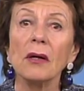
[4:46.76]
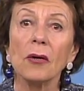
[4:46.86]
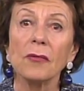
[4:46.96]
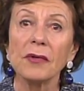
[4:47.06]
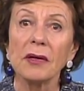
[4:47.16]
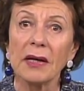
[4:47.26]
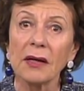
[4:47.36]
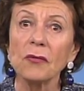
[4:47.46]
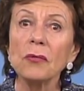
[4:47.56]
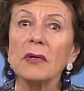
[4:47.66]
over the
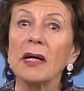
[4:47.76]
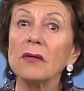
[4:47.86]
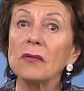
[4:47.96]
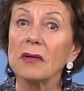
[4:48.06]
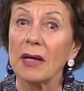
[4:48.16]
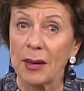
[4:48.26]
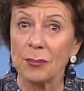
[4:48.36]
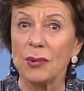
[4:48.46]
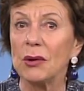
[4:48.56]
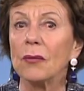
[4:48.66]
next 2 days
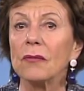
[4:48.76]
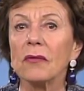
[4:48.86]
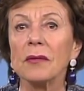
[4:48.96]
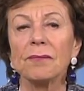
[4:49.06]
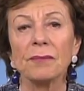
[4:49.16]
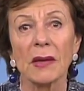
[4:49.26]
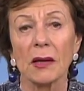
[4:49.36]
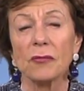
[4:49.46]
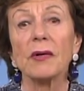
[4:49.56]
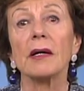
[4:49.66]
and beyond.
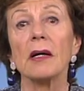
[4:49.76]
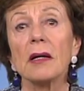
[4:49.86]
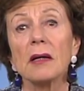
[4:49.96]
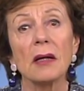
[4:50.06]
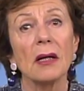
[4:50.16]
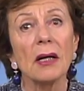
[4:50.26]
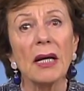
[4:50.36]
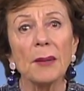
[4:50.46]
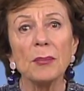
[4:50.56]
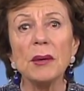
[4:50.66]
Finally,
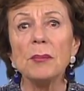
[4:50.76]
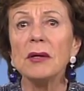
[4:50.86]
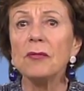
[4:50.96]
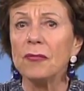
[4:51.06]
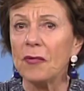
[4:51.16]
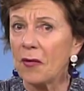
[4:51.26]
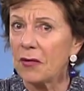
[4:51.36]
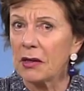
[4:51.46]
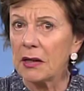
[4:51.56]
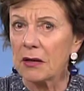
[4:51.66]
let me be
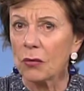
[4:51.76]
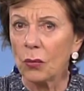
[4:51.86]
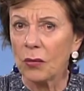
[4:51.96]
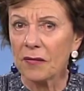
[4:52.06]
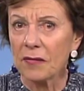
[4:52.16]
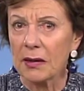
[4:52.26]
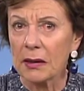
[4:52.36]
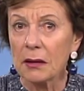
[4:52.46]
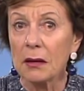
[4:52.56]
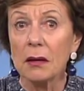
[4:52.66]
very clear on one
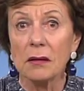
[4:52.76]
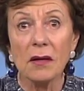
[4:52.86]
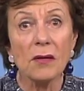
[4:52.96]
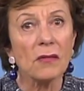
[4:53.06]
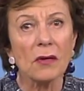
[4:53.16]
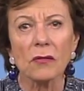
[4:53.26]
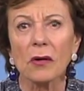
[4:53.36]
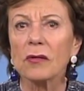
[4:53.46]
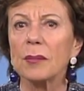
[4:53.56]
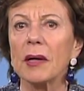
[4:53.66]
thing. This is
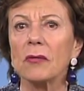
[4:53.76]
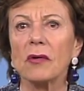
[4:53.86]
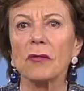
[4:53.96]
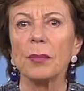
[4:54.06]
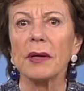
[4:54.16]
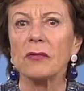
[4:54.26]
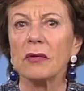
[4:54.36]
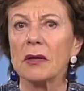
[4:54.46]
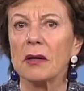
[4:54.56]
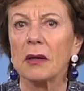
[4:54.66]
not about
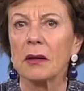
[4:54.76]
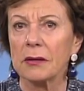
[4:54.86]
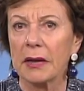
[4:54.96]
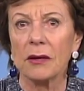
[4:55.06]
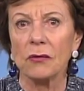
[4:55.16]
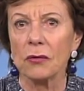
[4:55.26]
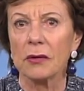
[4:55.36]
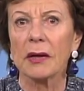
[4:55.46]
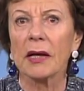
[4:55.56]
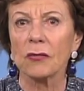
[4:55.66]
displacing our and
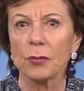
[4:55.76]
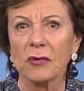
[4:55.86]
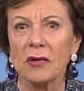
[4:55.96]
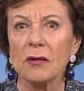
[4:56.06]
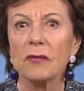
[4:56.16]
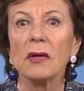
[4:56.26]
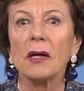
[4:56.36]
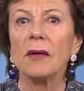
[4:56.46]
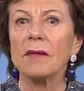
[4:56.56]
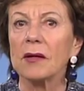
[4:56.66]
your expertise,
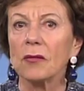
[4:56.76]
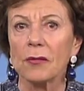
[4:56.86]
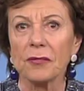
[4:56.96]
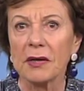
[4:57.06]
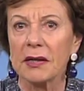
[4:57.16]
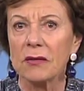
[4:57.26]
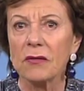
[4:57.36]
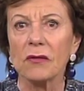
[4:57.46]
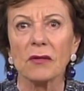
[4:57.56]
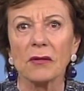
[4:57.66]
that of
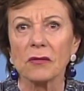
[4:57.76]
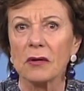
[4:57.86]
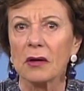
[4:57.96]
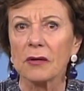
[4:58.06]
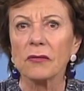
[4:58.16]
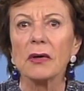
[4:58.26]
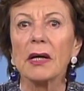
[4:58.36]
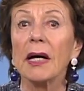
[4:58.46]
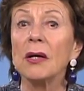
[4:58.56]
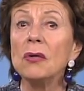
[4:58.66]
scientists and scholars.
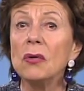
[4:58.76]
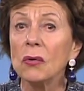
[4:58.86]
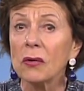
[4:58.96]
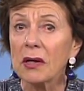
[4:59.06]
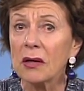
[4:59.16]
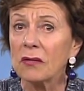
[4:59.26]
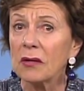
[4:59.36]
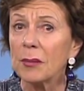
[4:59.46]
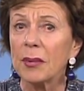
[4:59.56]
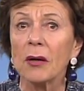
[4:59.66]
and nor is
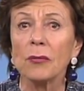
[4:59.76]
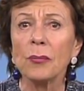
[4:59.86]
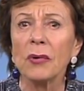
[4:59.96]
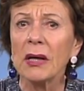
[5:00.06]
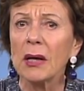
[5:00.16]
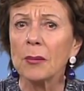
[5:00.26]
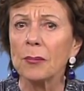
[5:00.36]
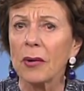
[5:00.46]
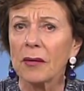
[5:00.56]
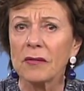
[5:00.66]
it about bringing
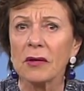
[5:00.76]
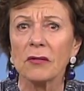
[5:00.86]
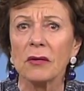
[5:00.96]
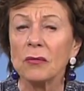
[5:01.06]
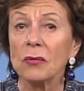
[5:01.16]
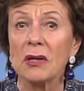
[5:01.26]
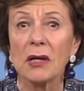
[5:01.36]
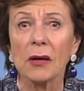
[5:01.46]
politics into the